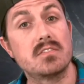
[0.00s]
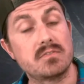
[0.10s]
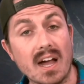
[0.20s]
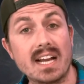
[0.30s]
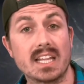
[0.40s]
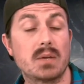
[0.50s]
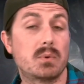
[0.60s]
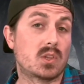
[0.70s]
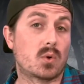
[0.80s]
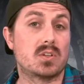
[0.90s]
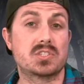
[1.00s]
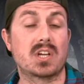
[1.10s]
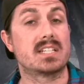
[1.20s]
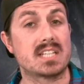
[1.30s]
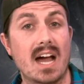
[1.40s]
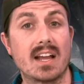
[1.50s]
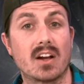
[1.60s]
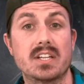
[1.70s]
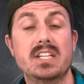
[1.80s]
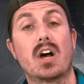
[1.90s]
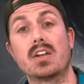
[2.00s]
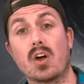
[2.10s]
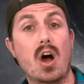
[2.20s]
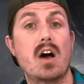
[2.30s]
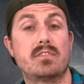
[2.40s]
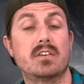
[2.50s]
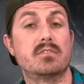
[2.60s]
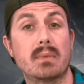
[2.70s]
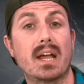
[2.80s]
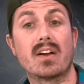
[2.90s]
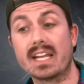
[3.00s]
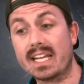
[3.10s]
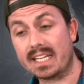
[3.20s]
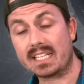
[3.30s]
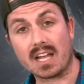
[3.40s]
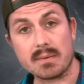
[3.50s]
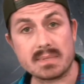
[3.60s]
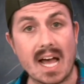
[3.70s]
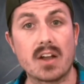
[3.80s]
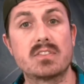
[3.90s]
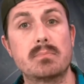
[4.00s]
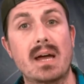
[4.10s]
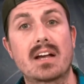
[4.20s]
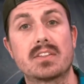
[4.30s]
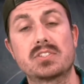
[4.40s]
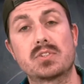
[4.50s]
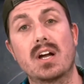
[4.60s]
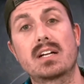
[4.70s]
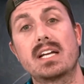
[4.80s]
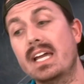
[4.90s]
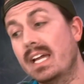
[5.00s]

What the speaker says: Finally, when Lawrence got tired, he got off of Mary and he climbed out of the back of the truck,